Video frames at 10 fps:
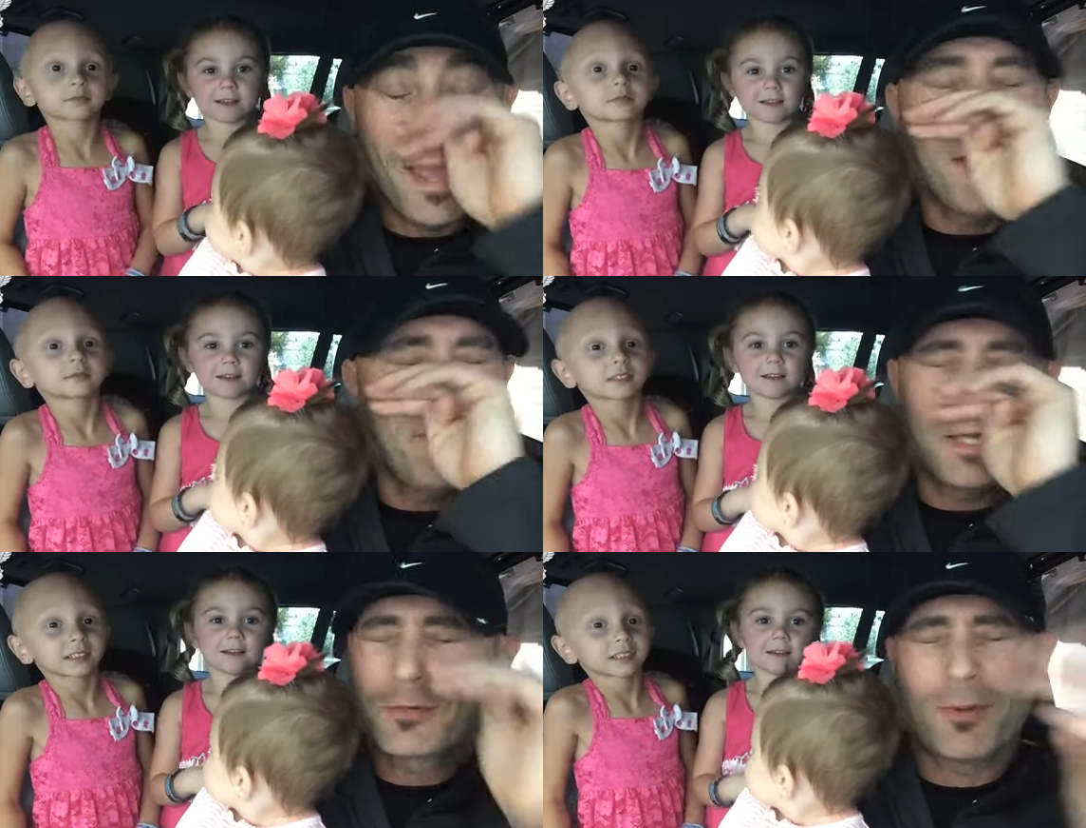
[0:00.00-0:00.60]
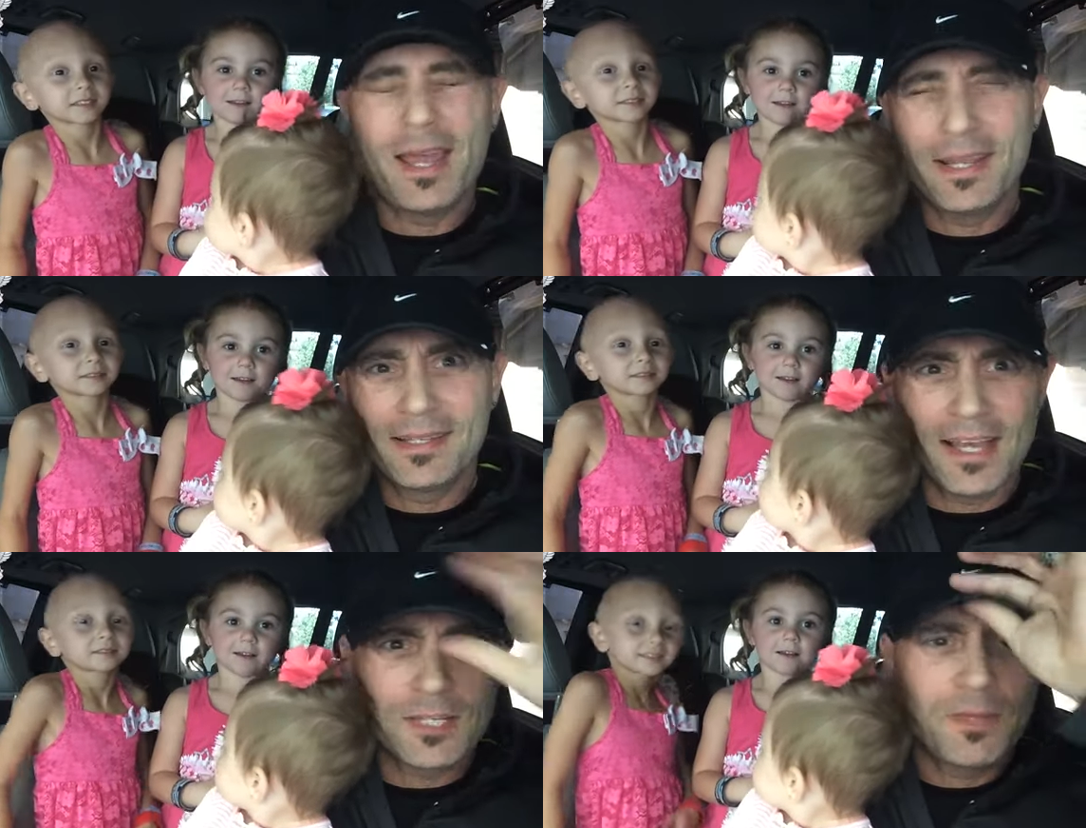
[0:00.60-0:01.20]
Speaker 1: Man, that's
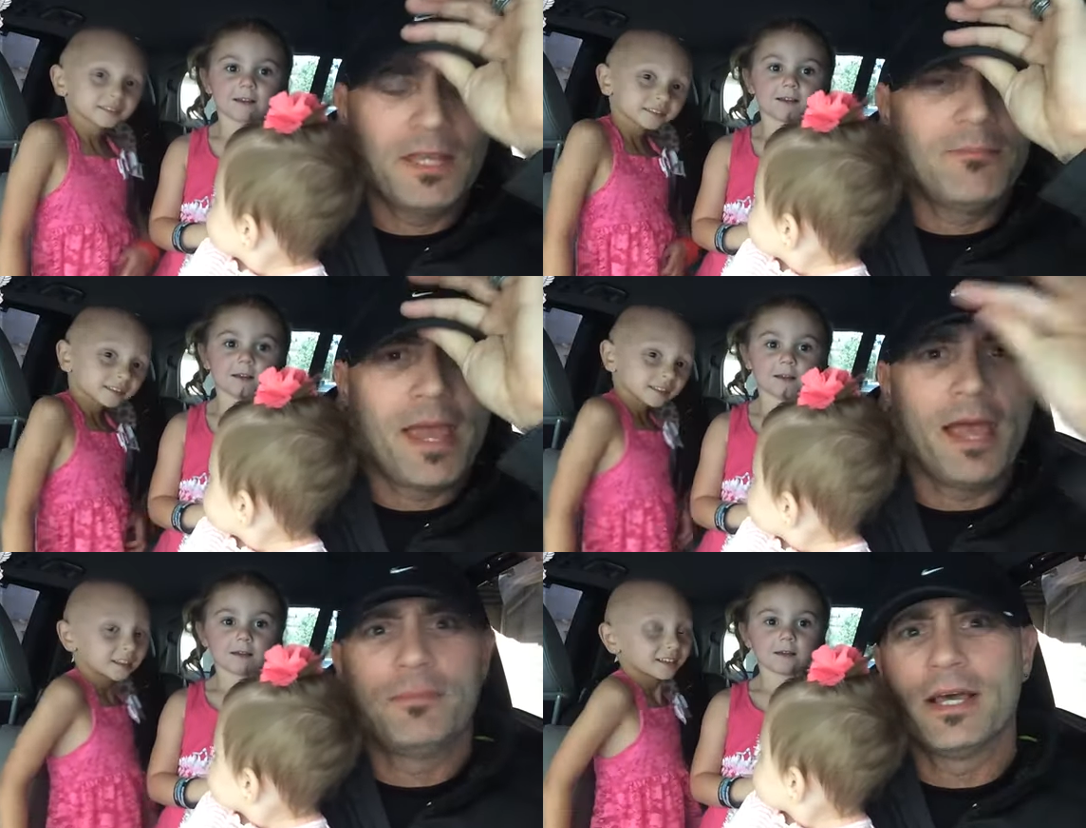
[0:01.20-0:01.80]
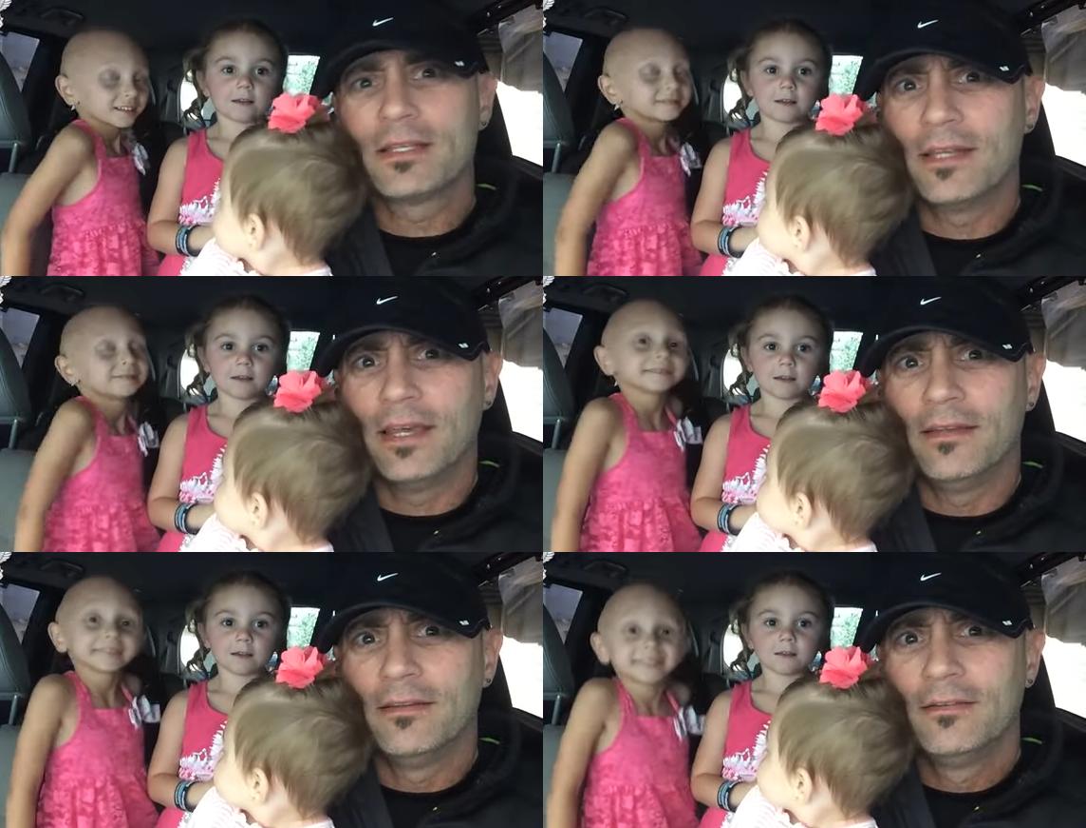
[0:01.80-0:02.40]
right. It does mean BAM,
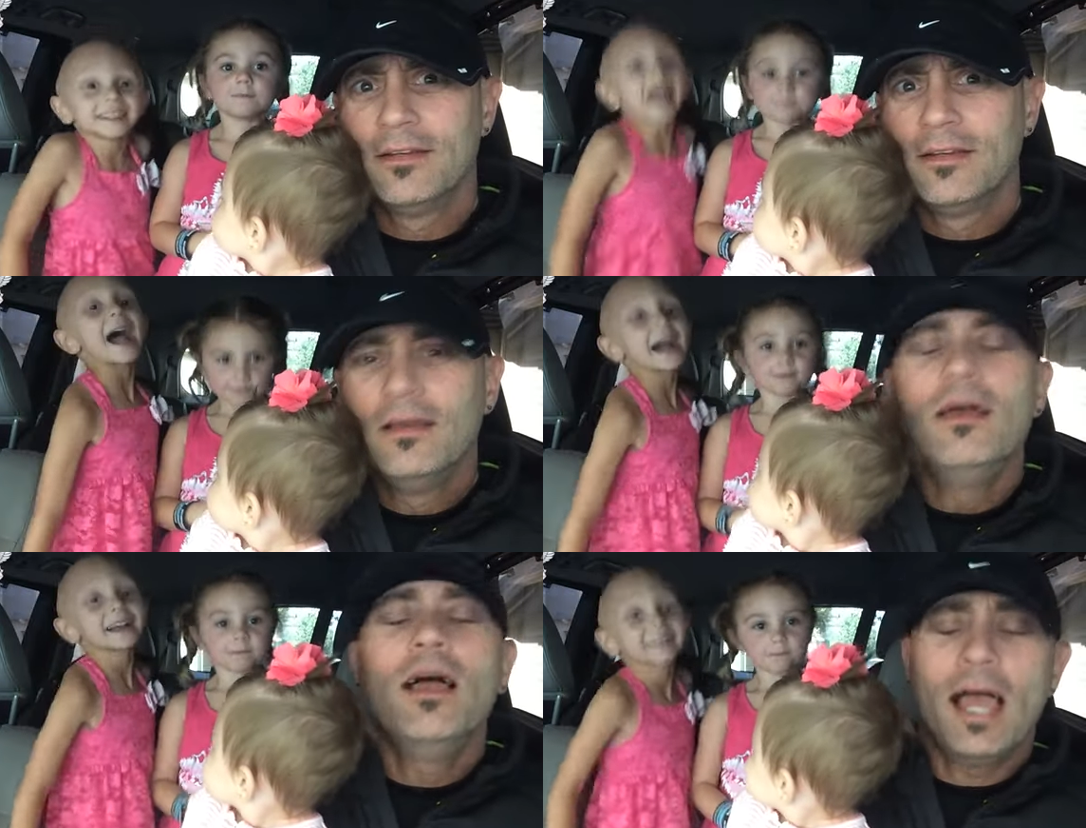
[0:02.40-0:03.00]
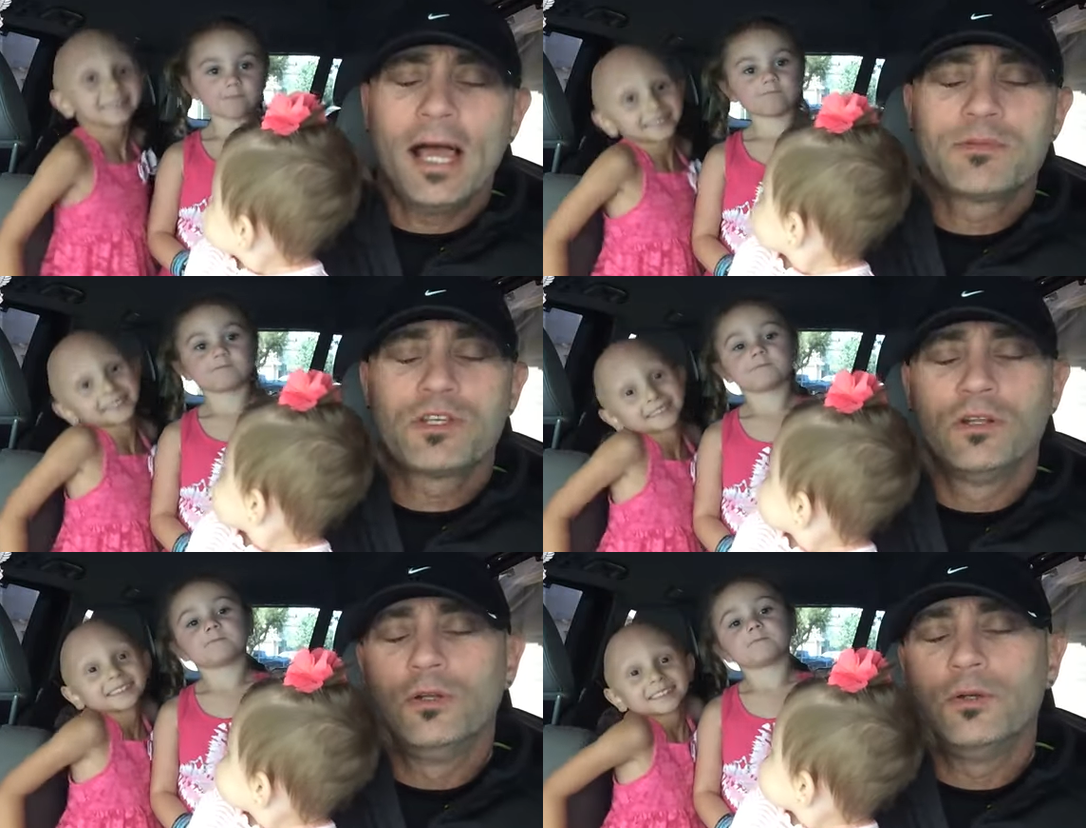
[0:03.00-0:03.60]
doesn't it? Yeah.
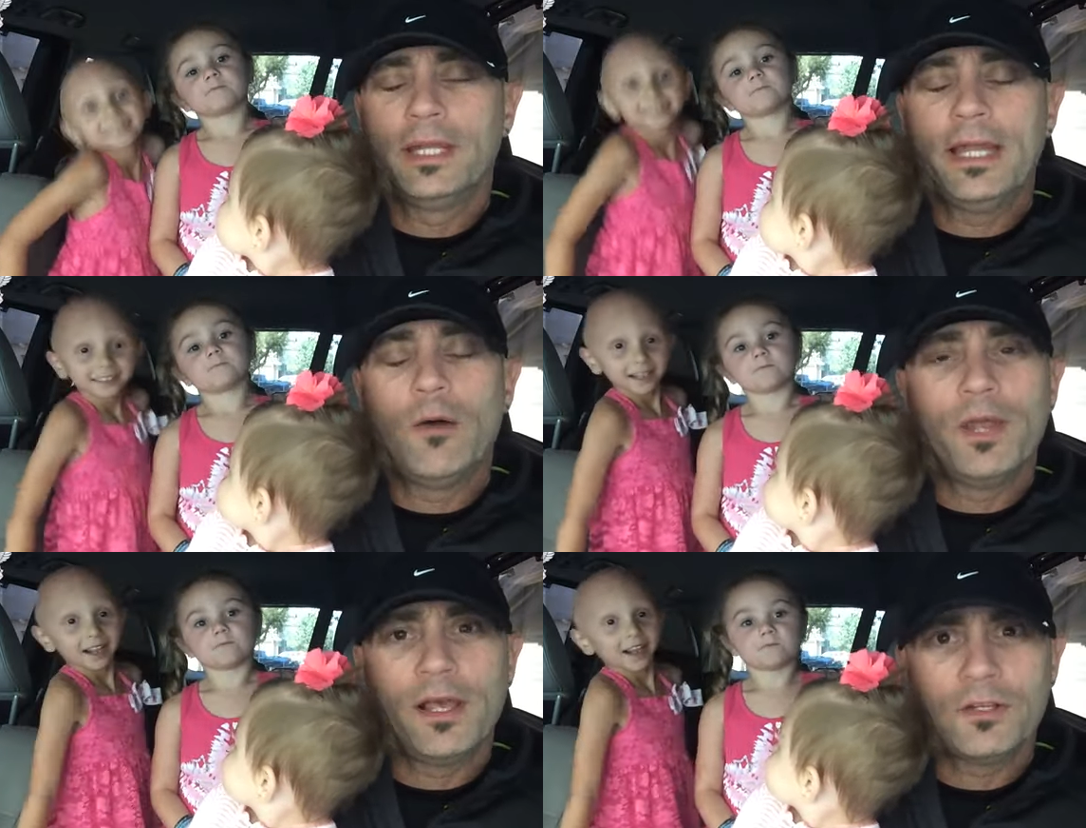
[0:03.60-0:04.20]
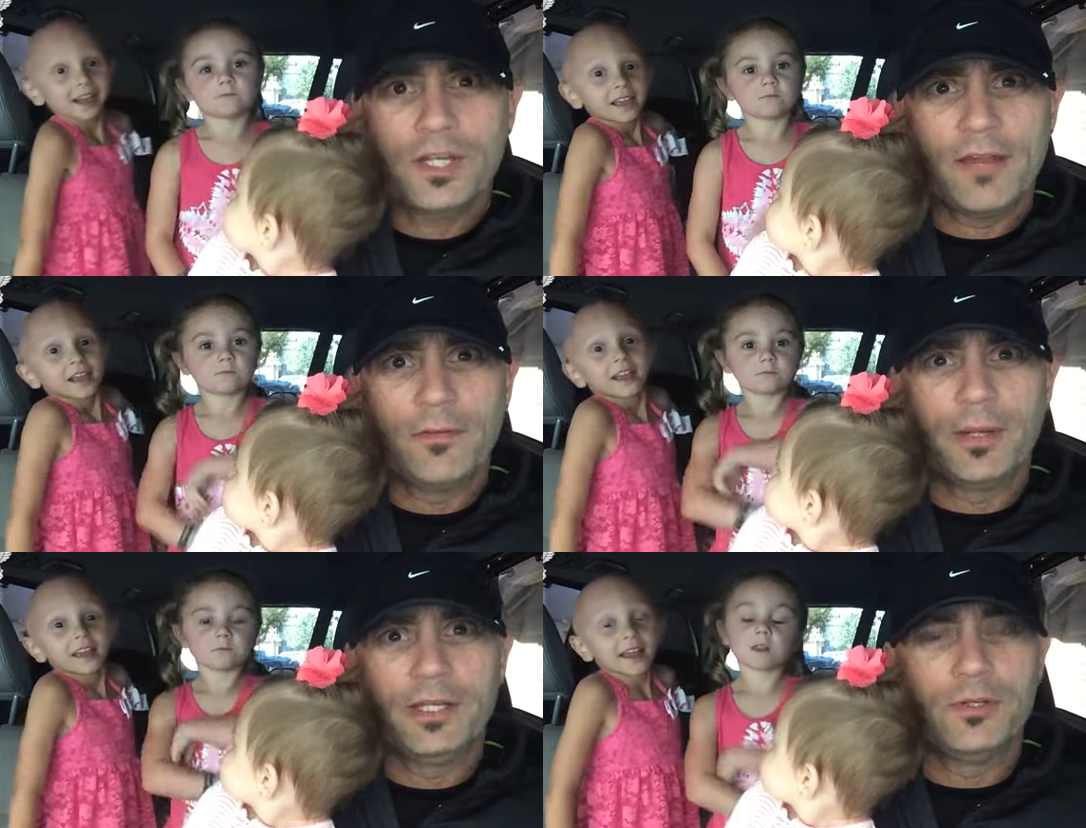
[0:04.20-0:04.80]
Absolutely. Now, what else
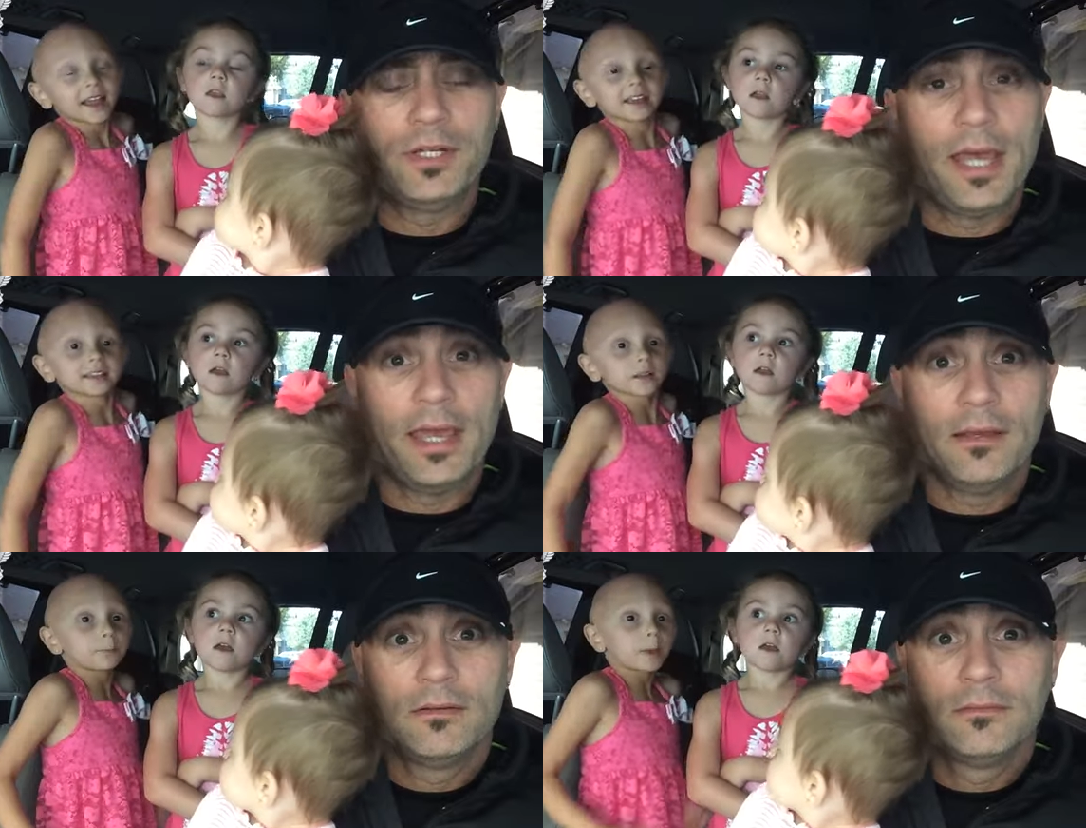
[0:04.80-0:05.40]
should everybody do today?